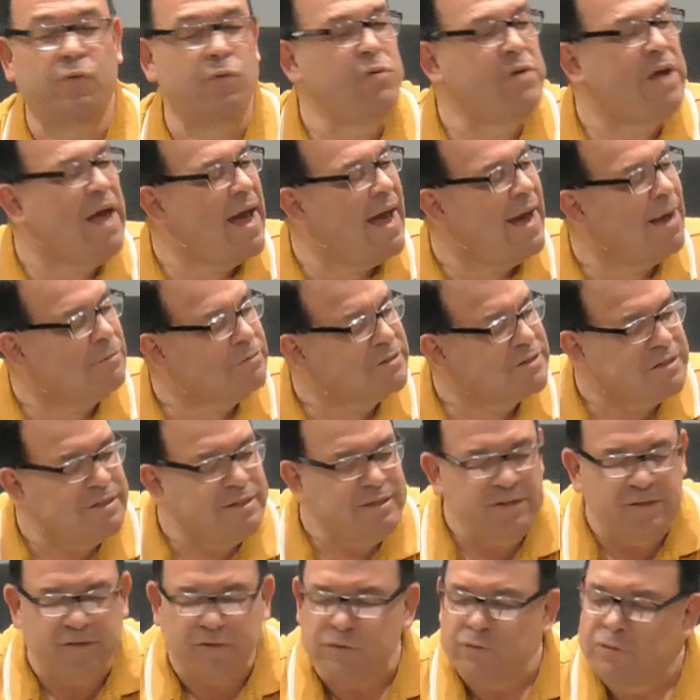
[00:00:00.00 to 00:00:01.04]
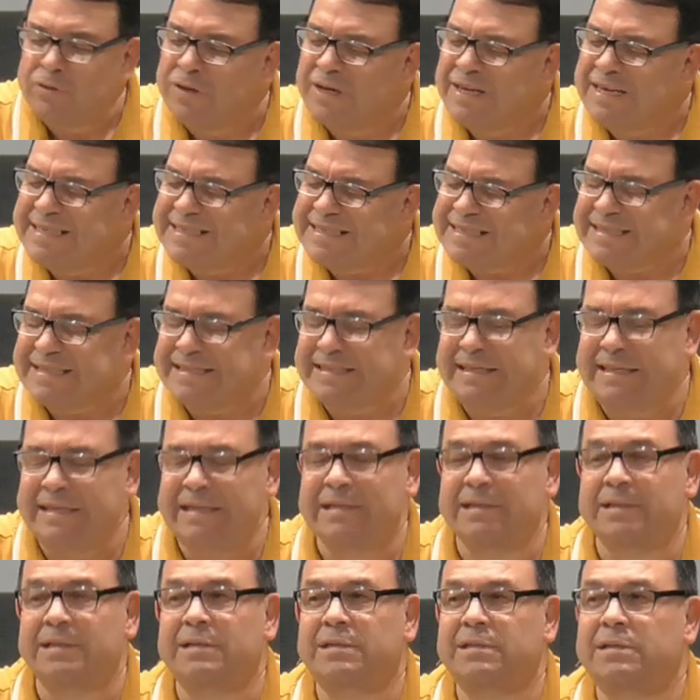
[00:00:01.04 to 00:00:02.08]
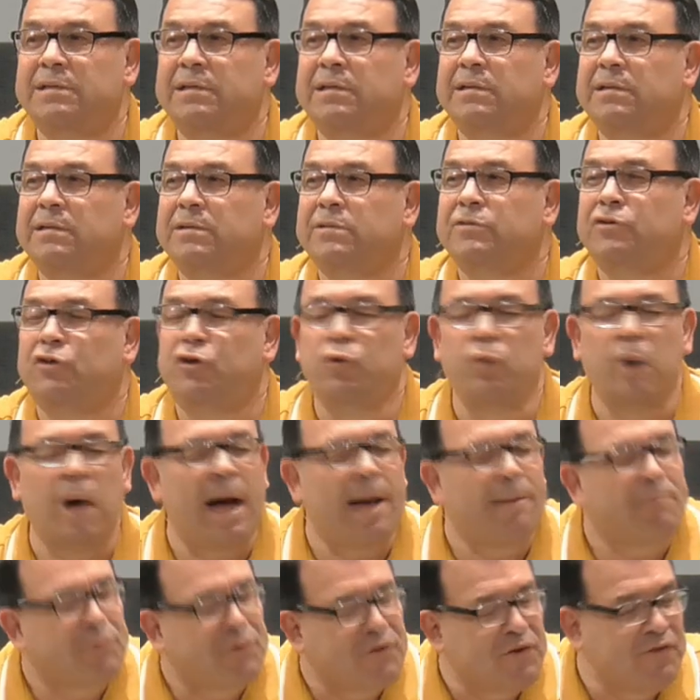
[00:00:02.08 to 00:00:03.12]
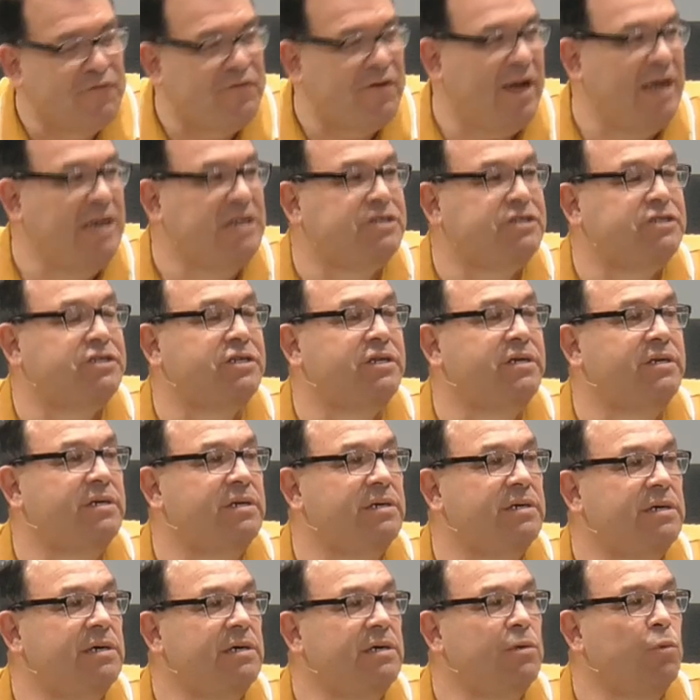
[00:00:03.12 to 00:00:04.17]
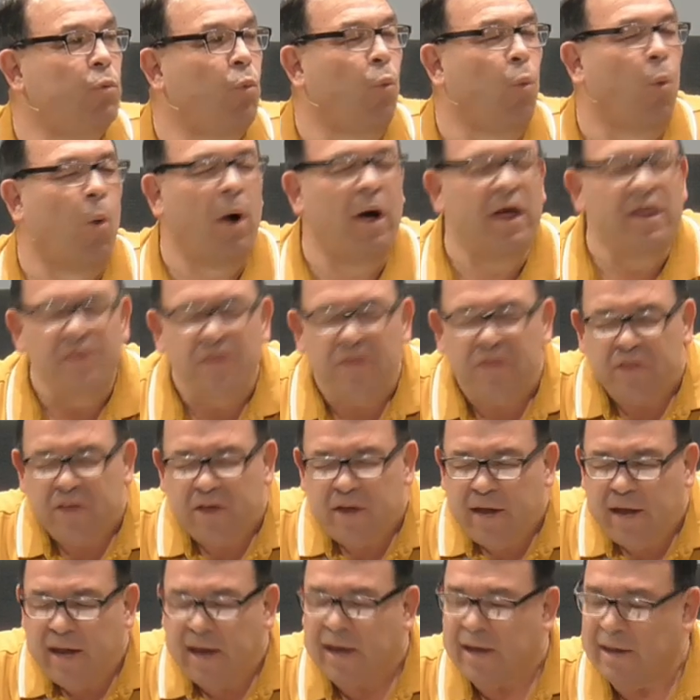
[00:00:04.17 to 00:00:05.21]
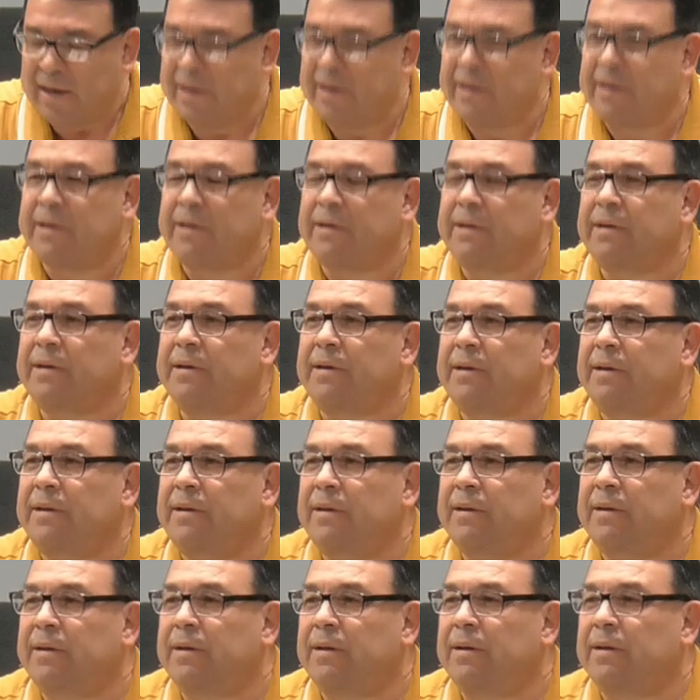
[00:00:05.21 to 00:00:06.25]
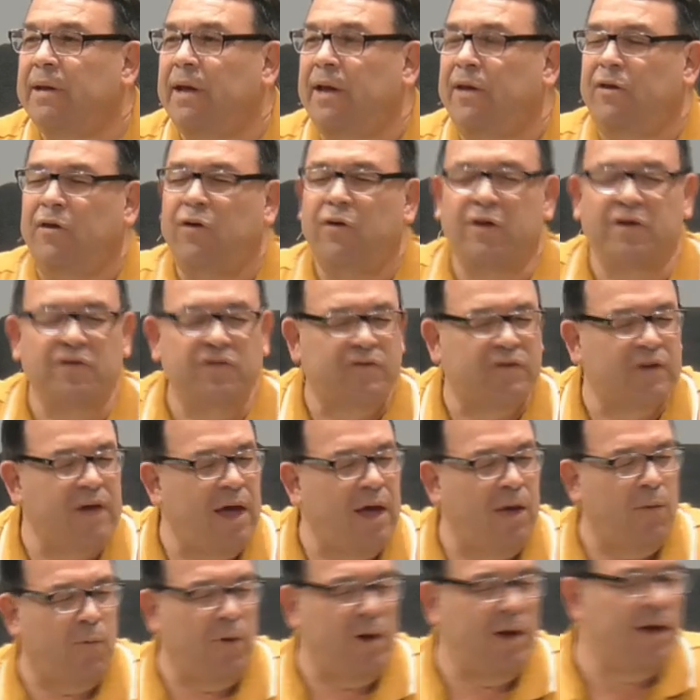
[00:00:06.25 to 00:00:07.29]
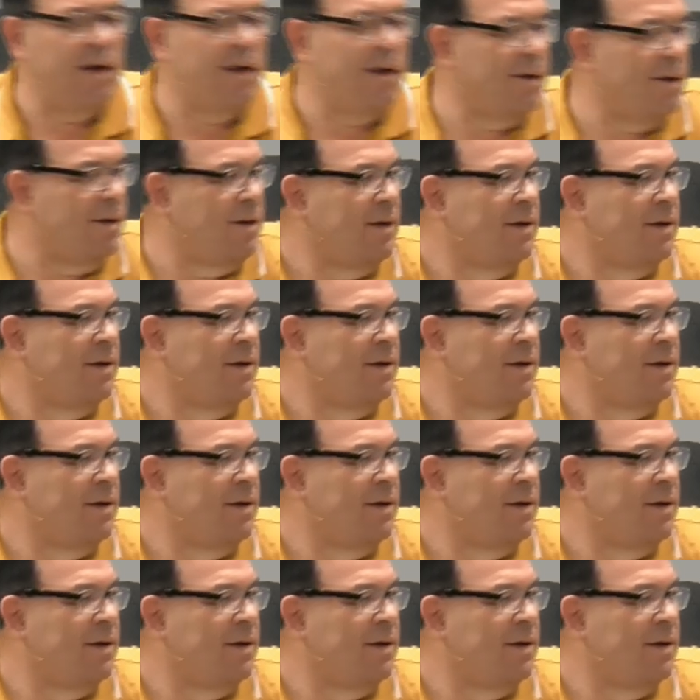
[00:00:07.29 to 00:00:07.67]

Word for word: counseling, through listening, through observation, one thing. And you can say, well,